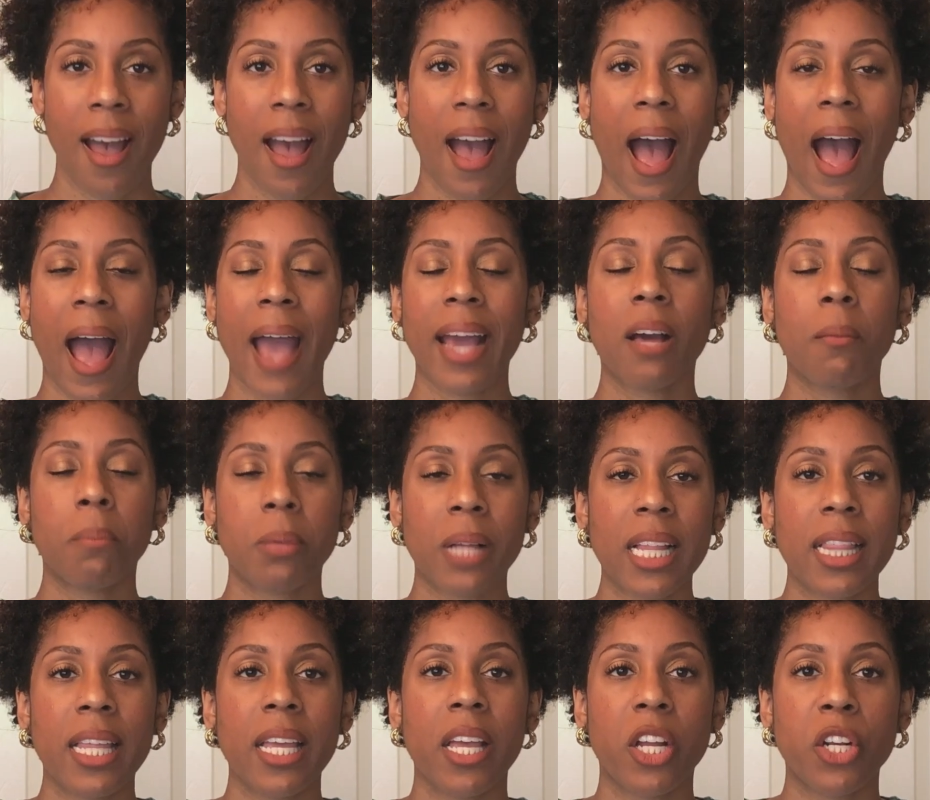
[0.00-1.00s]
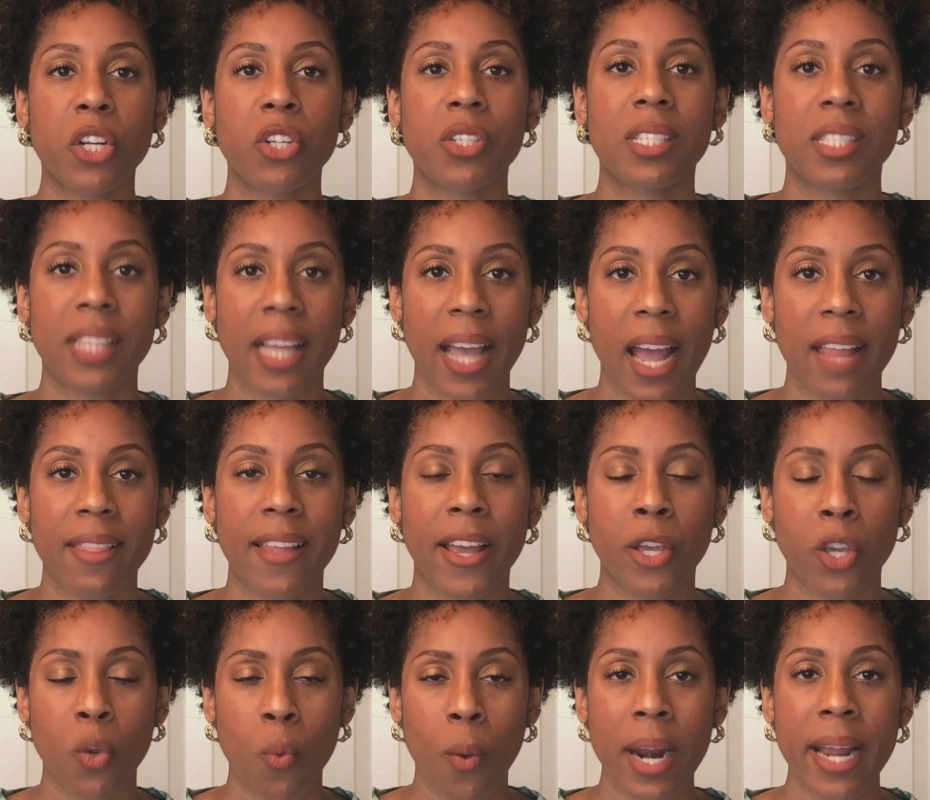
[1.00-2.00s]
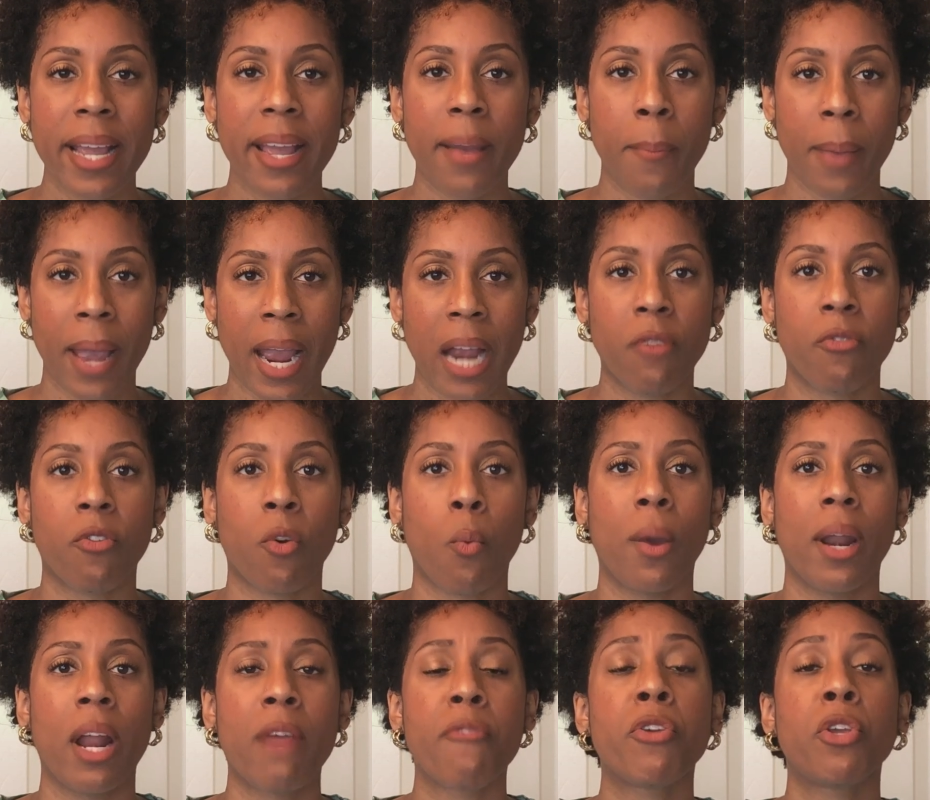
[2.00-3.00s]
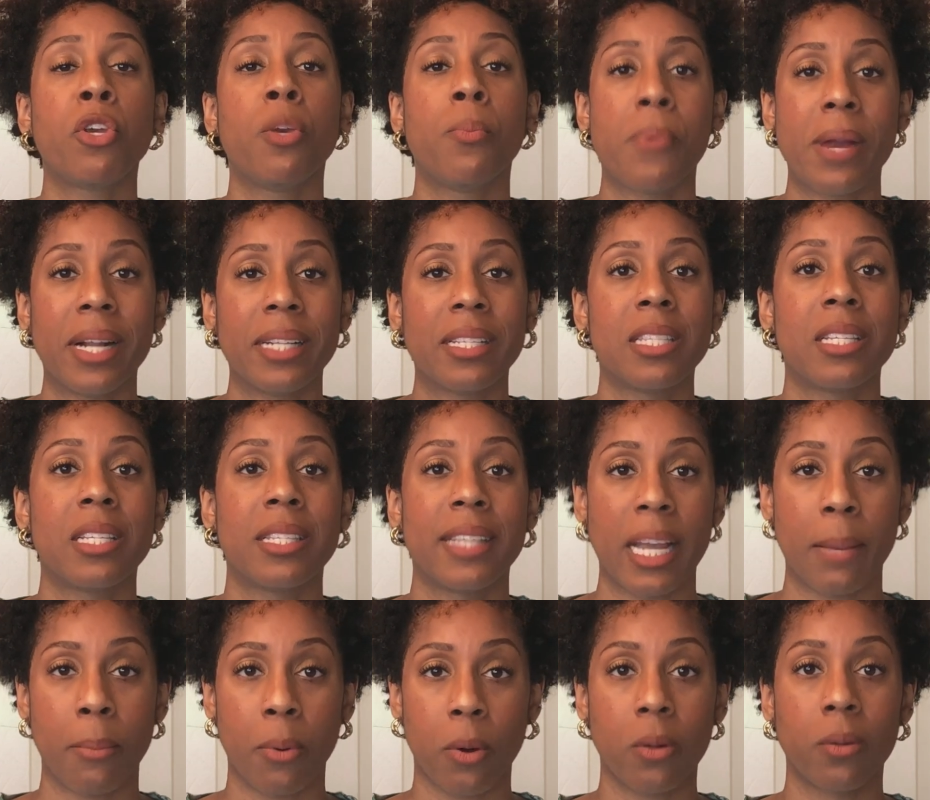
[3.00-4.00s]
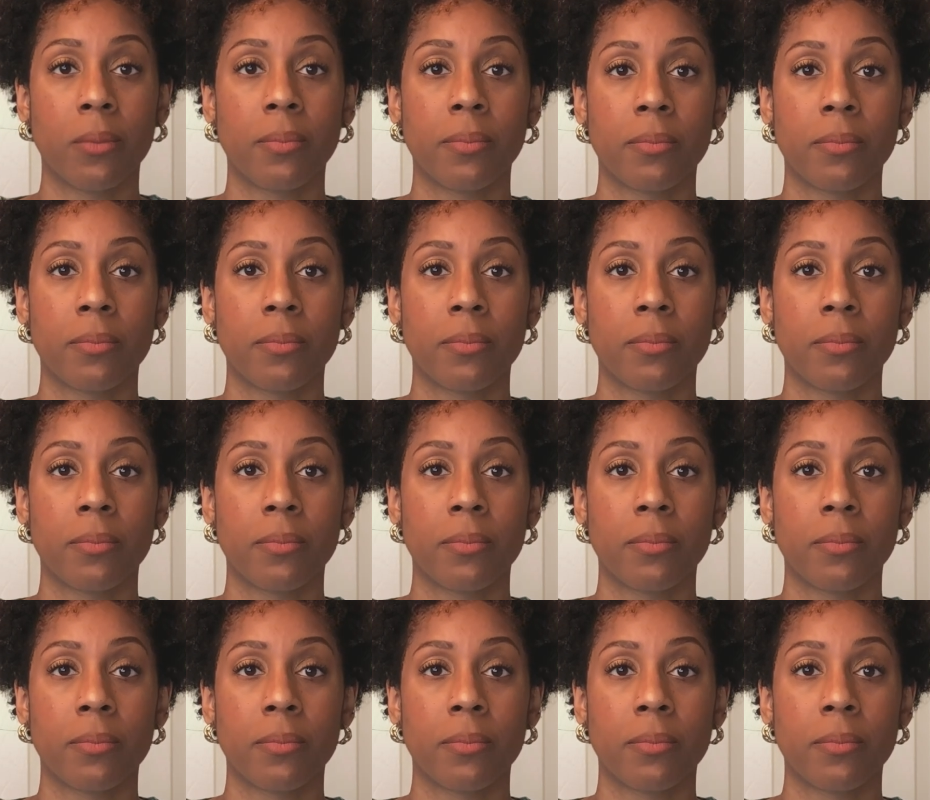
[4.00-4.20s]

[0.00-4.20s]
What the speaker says: I completely understand that you want to get paid for whatever you bring to the table.